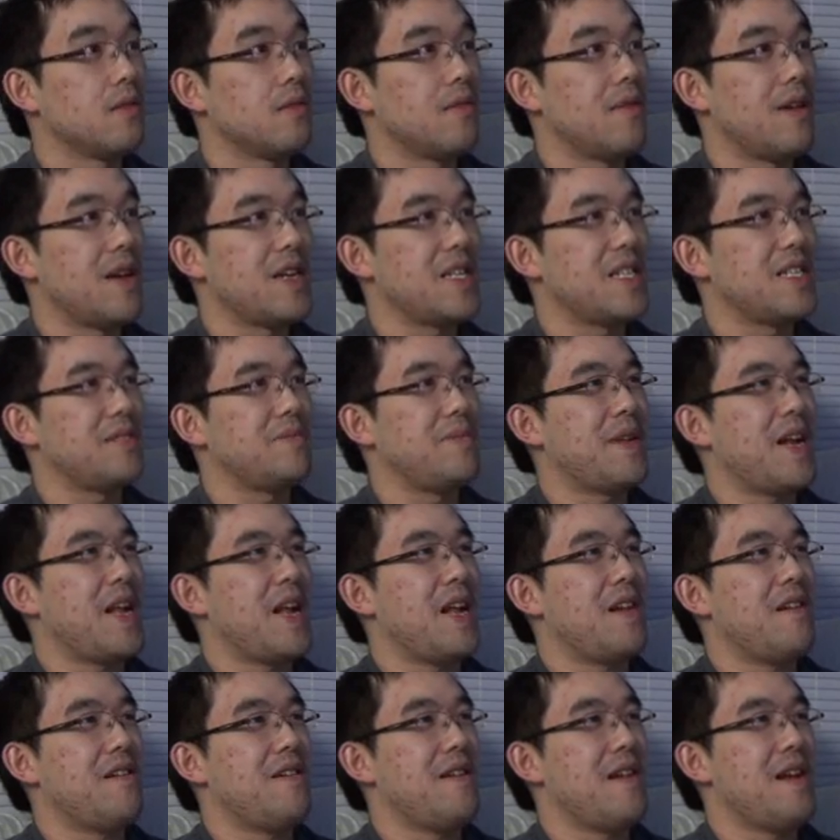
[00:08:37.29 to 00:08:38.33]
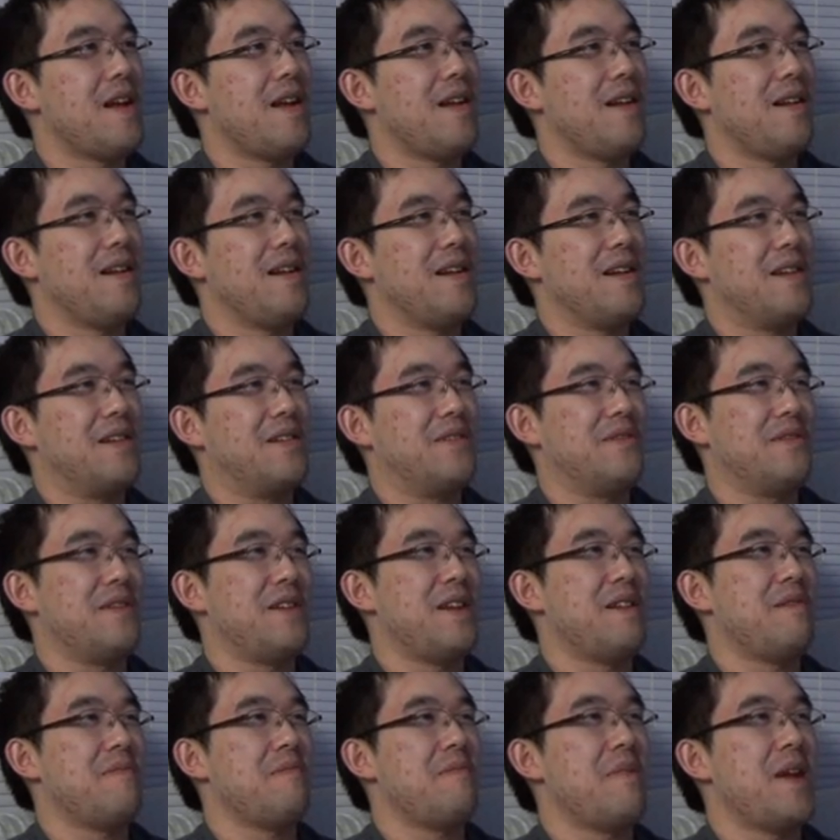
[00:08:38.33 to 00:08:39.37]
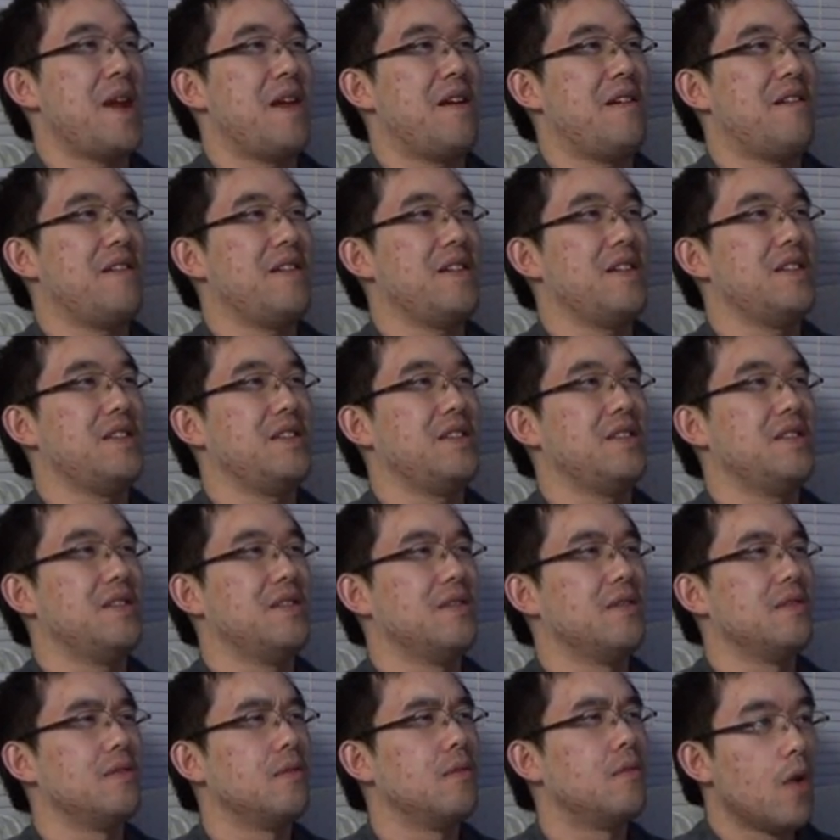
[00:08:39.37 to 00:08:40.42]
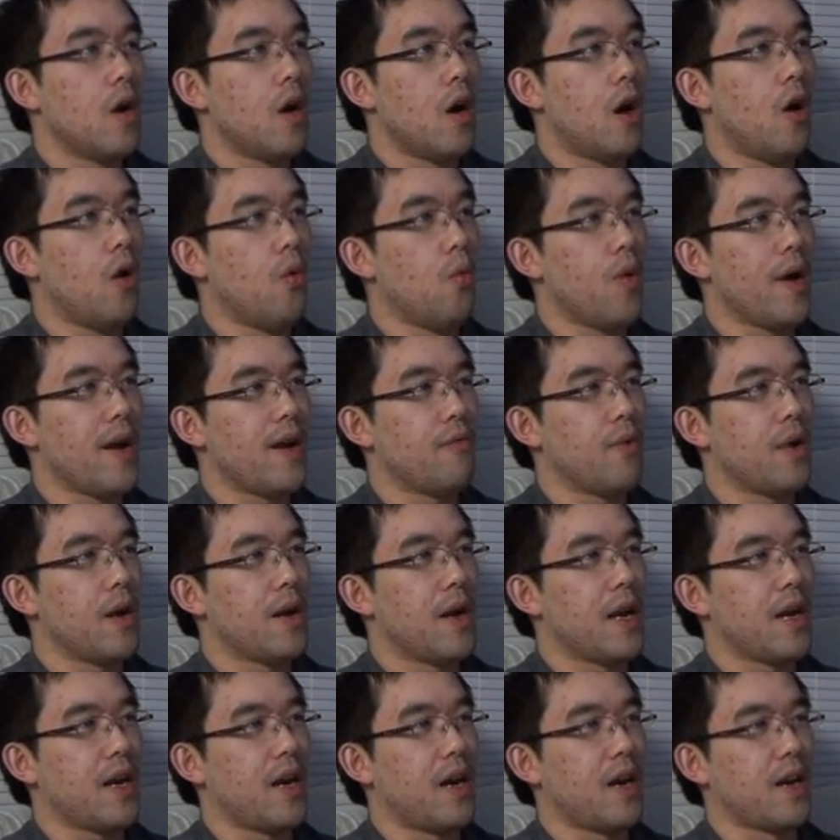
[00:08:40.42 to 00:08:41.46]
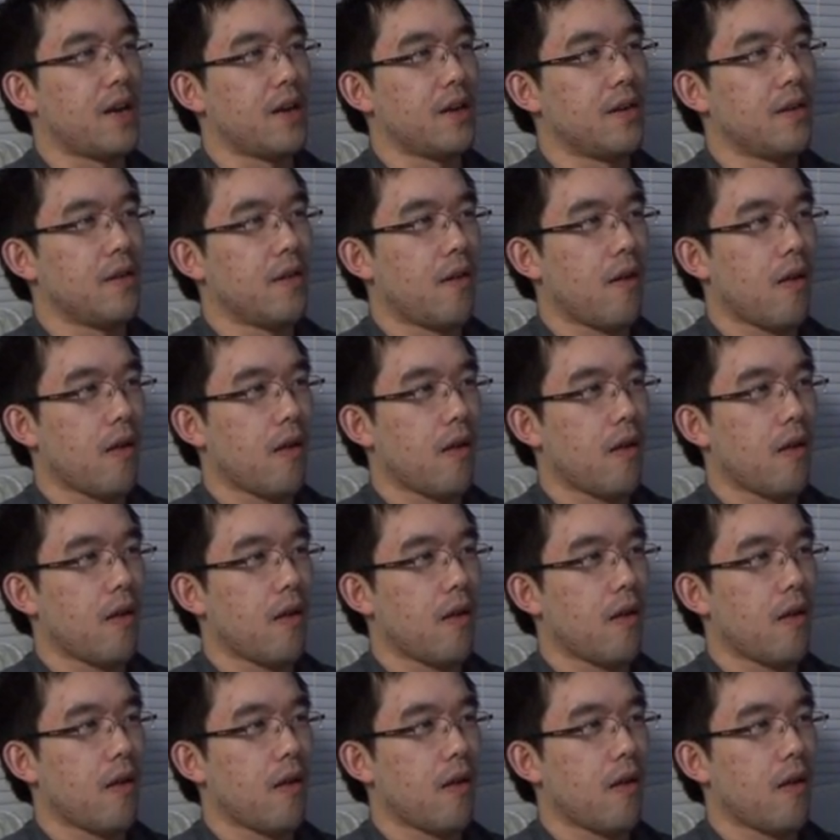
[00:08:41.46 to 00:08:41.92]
Why's banana not like green berries? Oh, wait, wait, I got it.